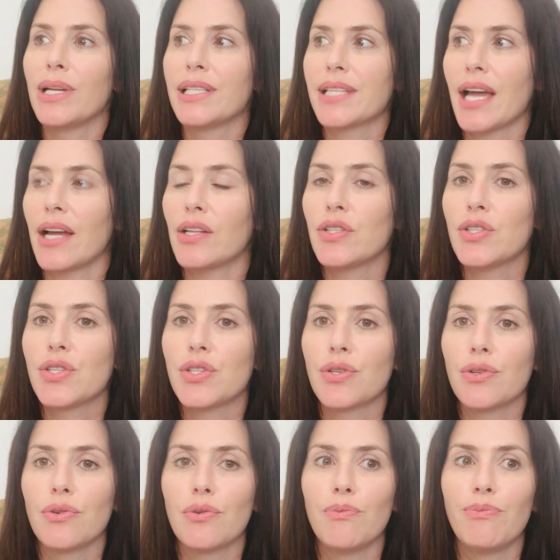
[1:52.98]
tend
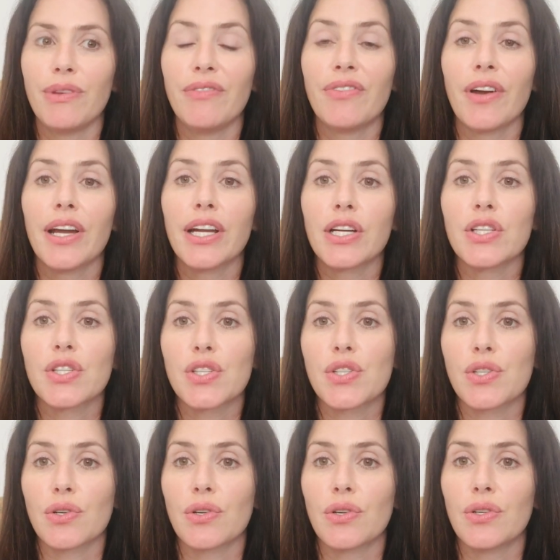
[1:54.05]
to be very
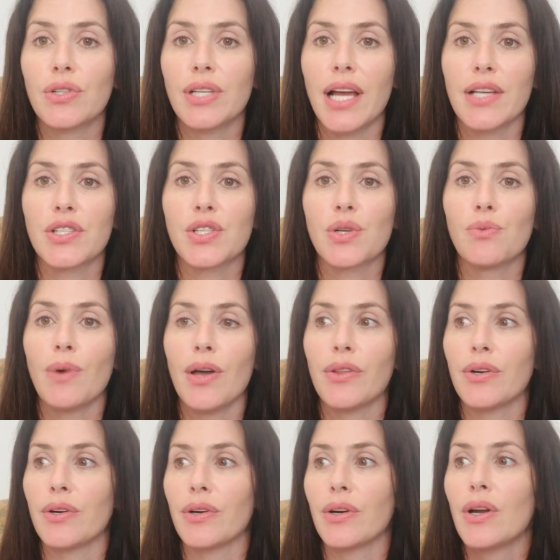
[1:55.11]
concerned as to
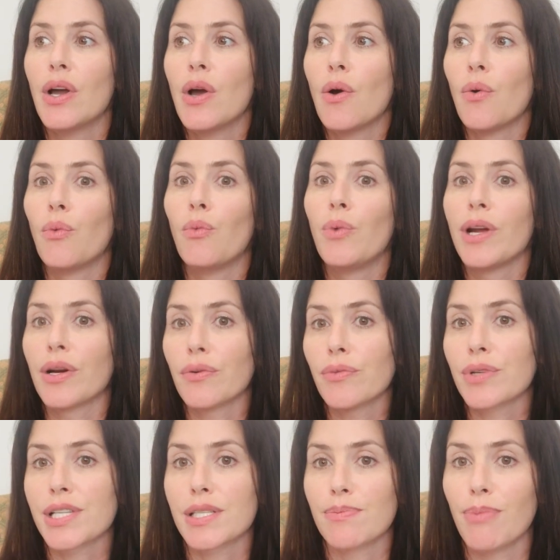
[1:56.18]
whether we're
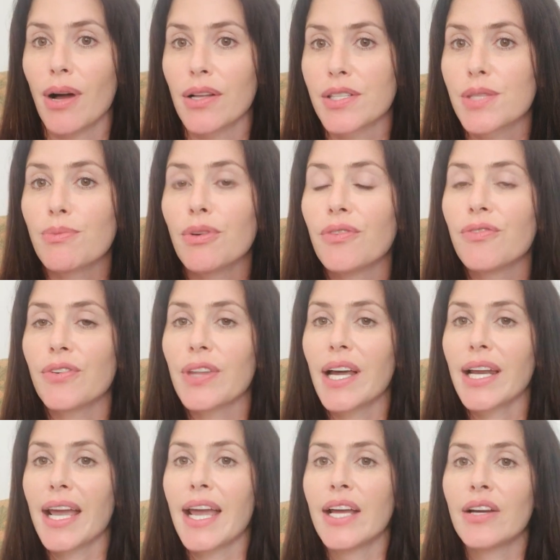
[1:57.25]
responsible for
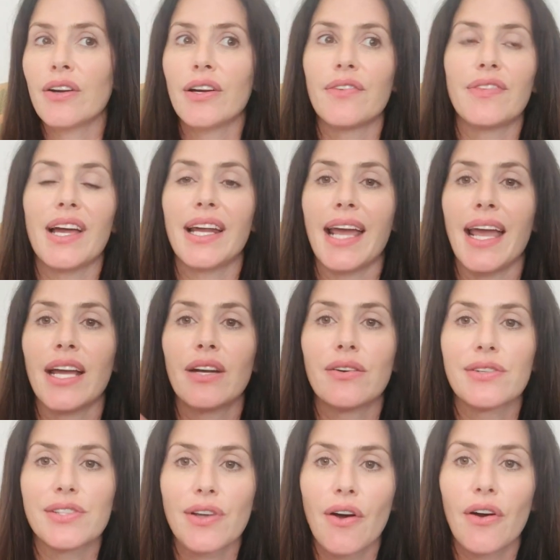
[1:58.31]
that anger, if that anger
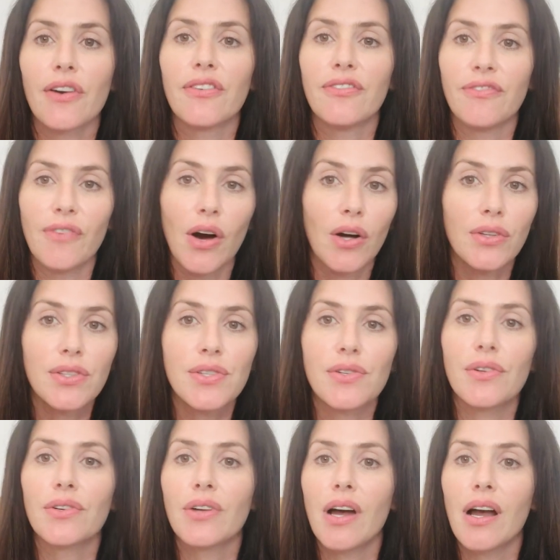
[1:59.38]
is our fault
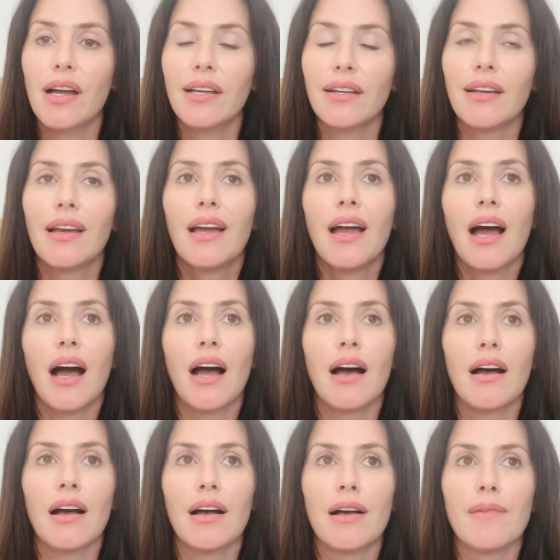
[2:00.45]
or not.
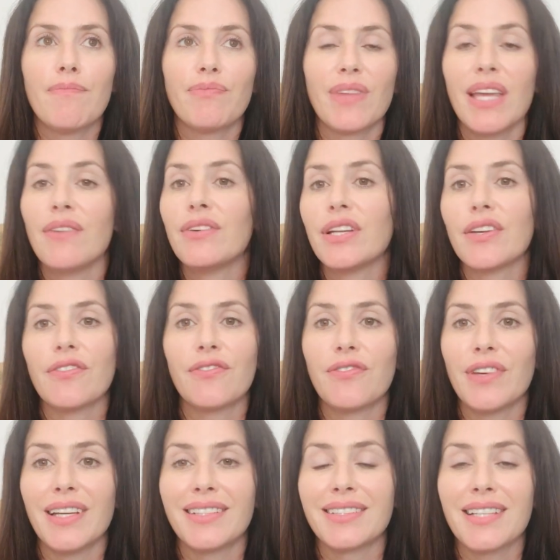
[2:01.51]
Even if
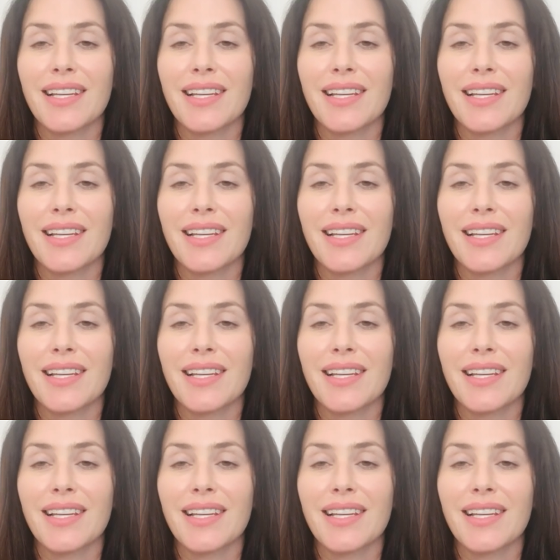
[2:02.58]
it